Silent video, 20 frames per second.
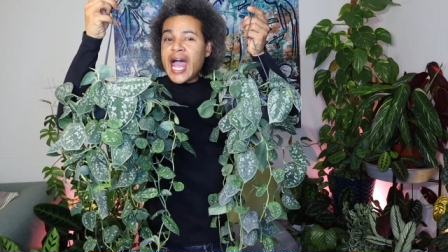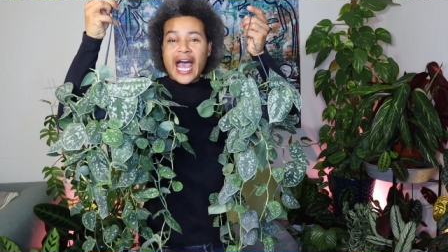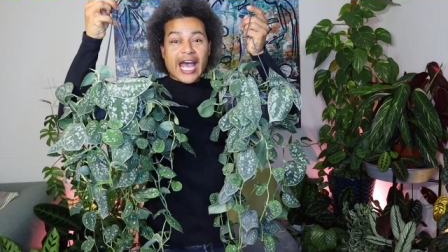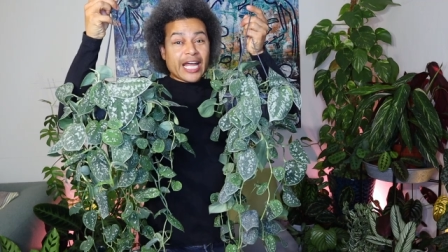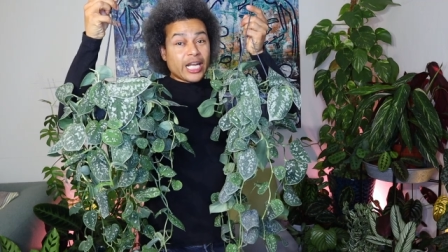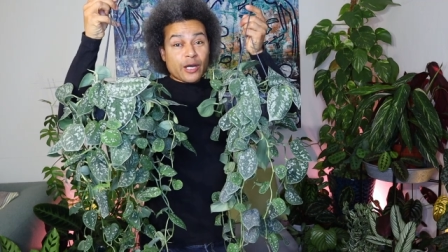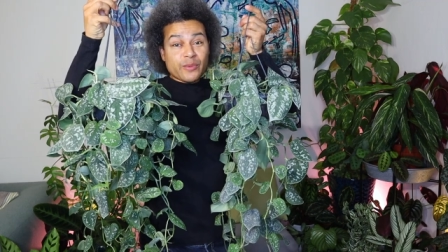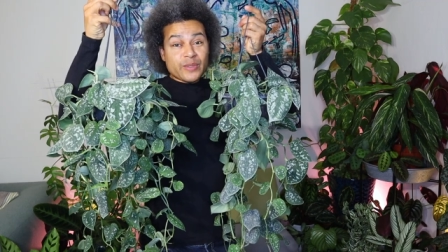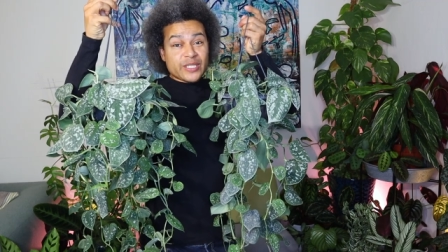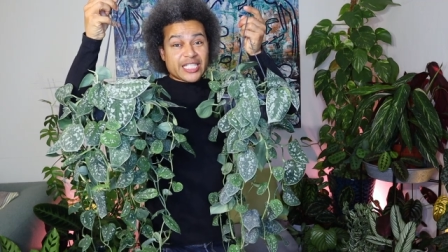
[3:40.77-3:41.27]

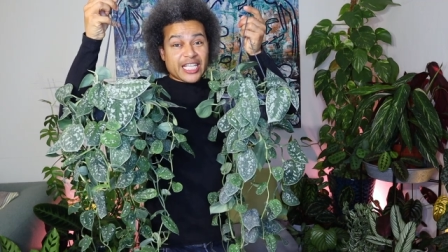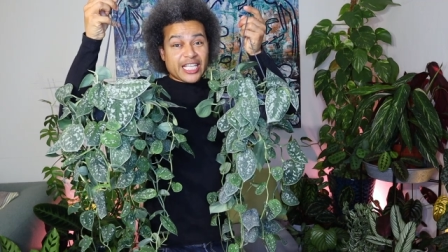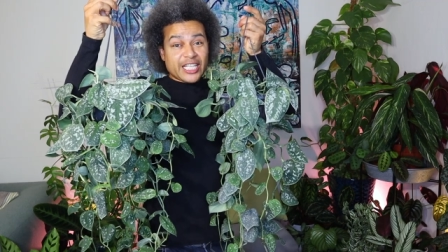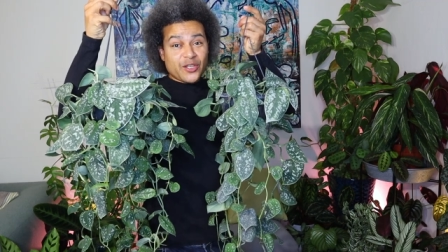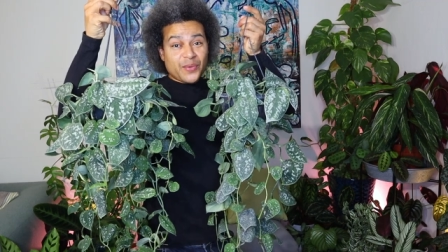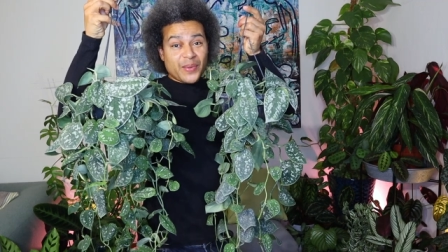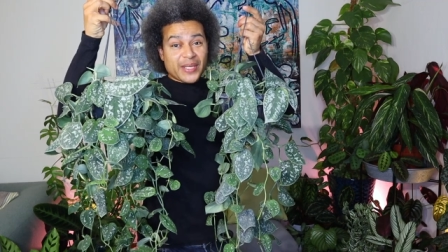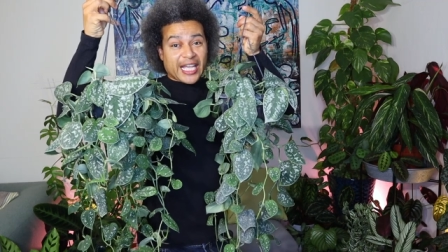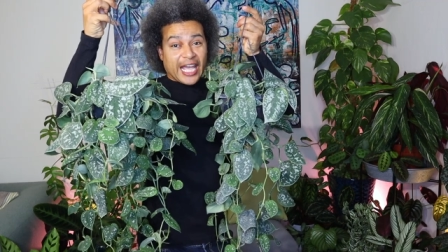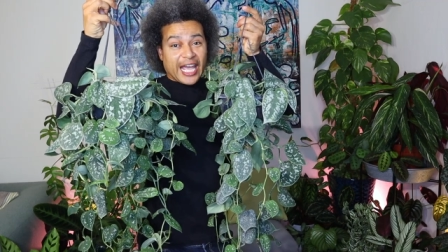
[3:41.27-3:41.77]
And I will see
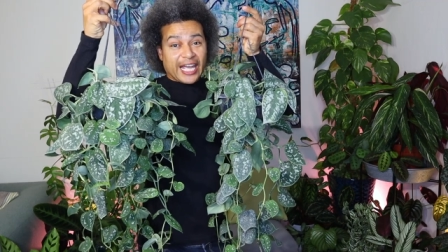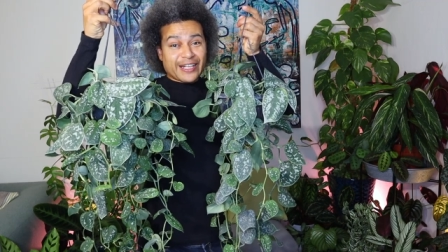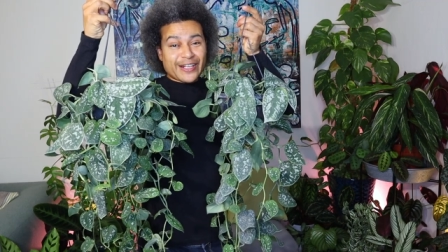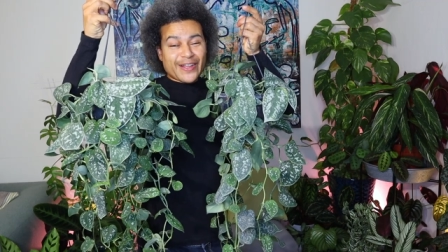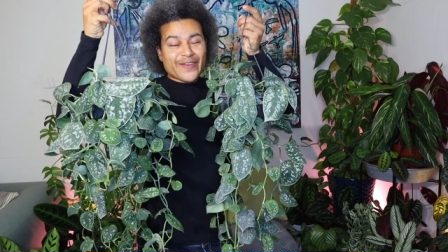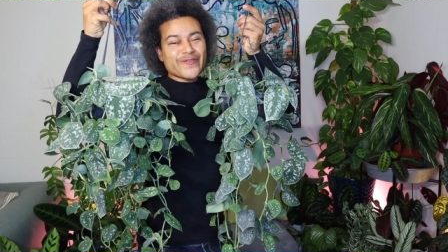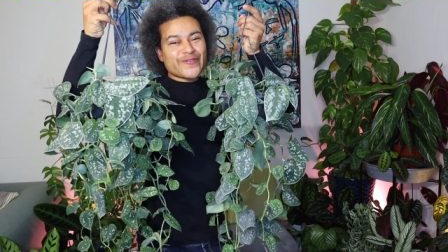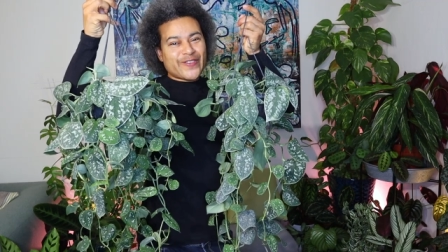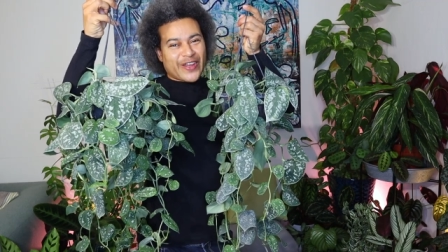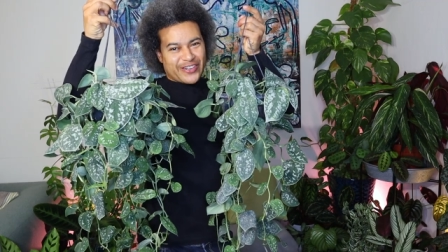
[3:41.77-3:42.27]
you
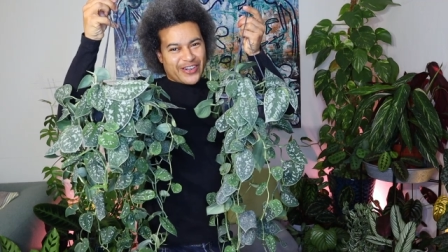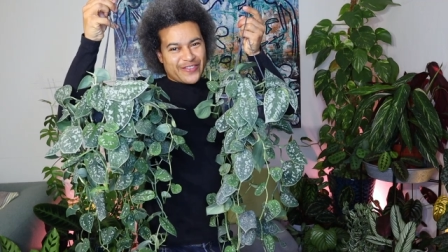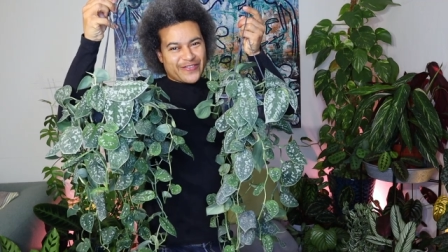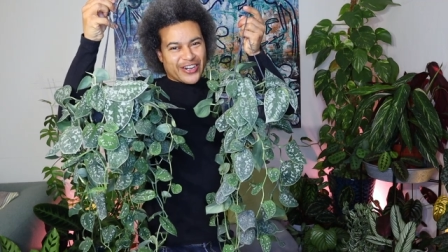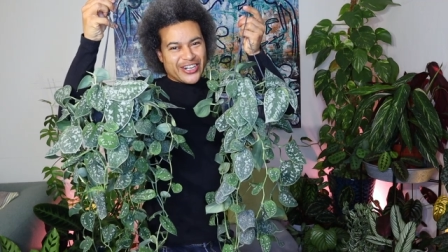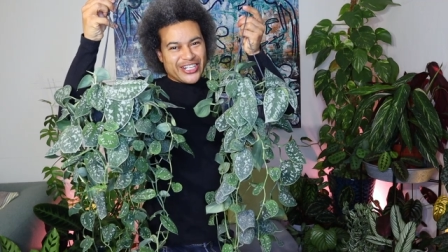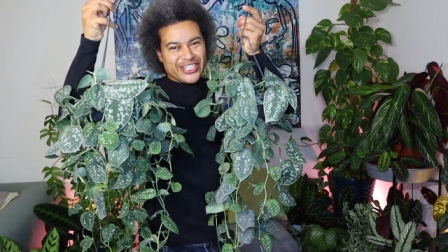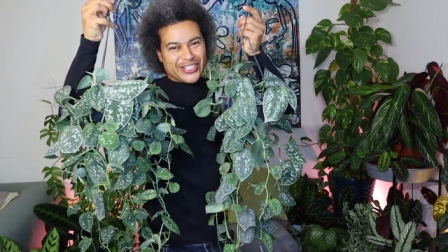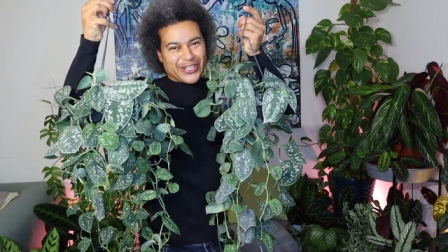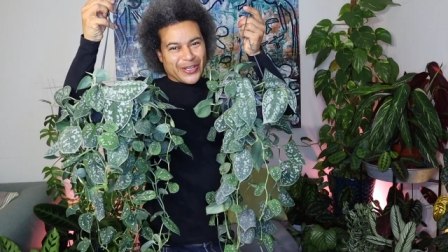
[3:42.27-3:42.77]
again very,
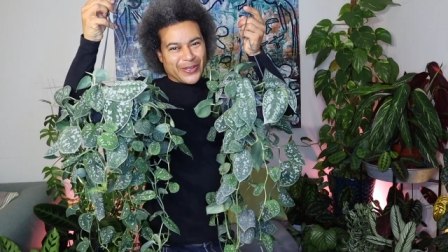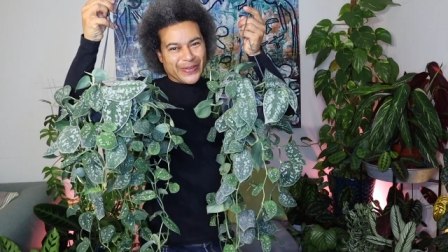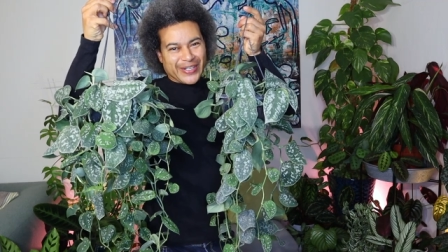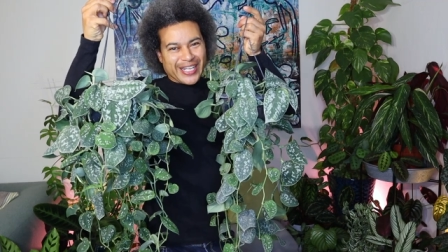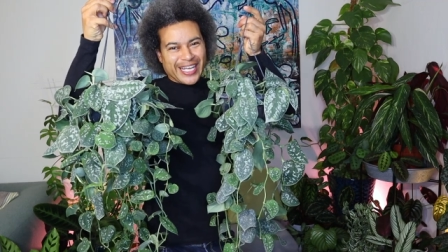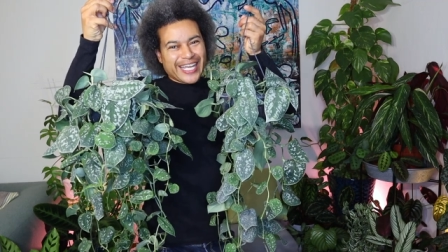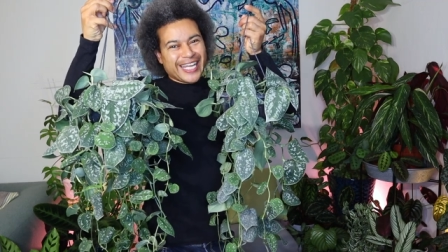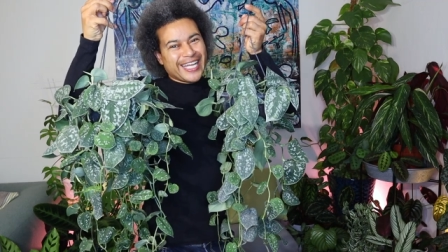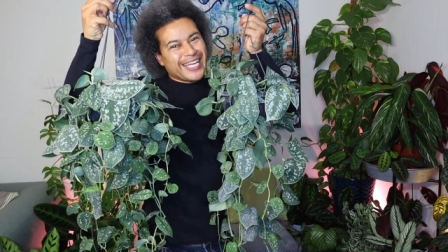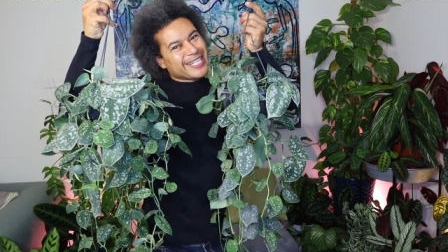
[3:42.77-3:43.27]
very soon.
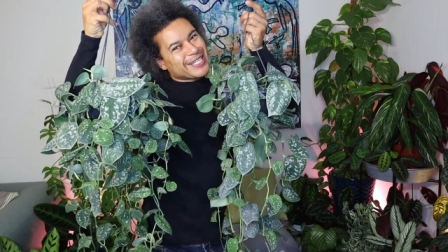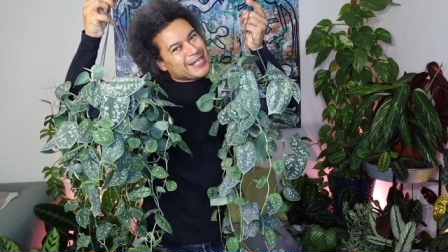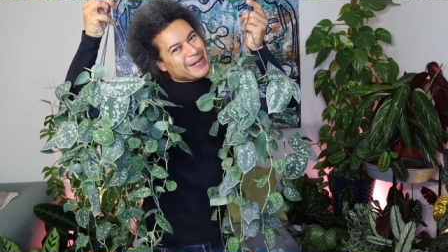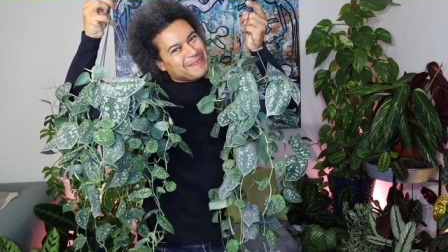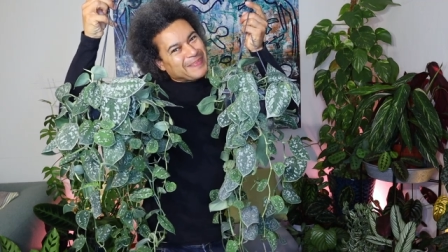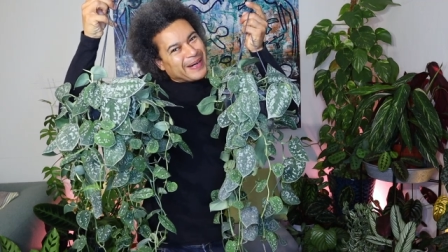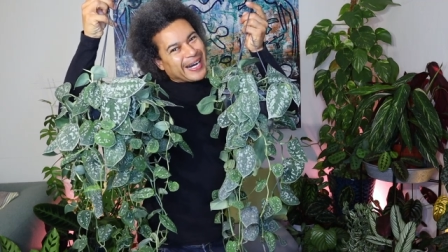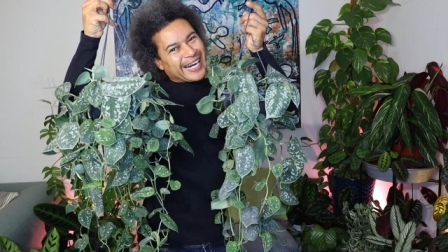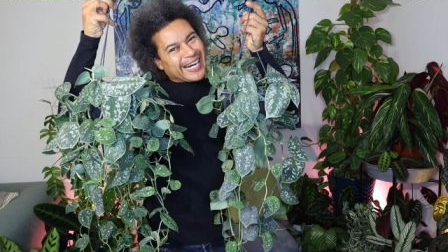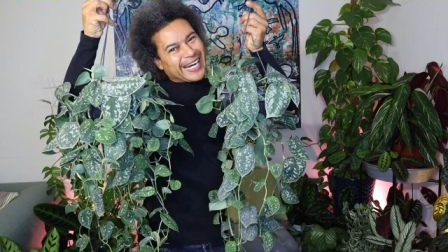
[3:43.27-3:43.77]

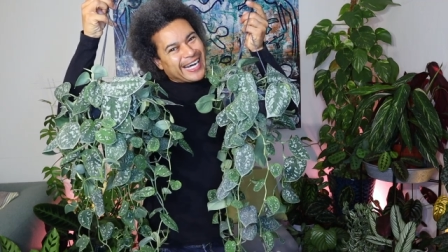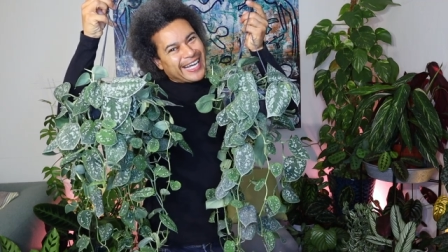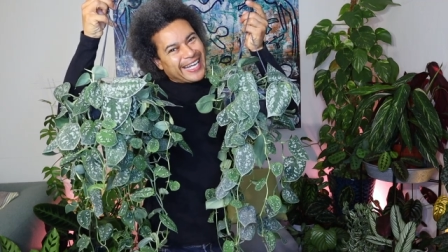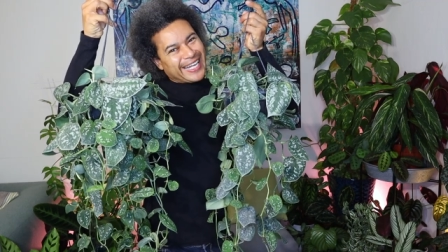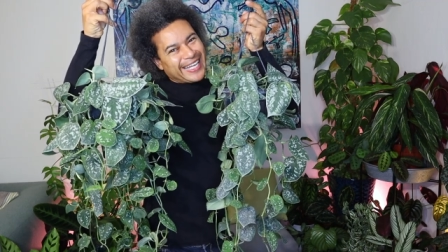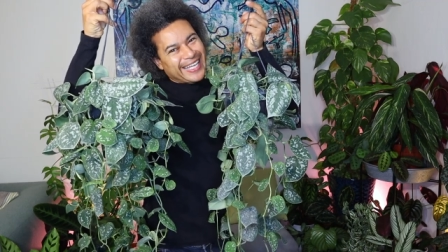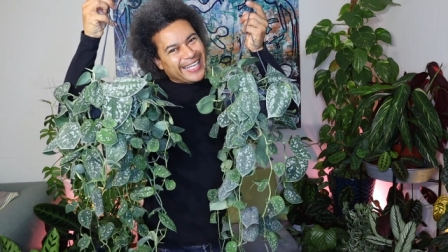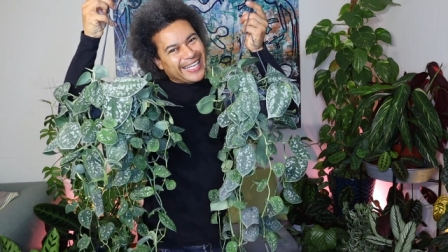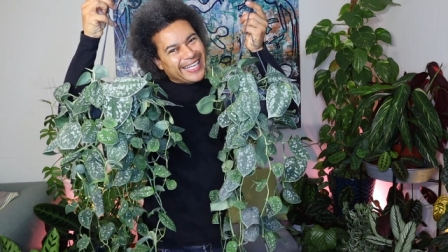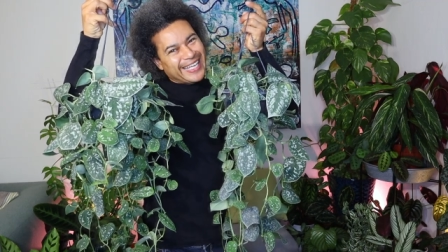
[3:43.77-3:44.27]
Goodbye.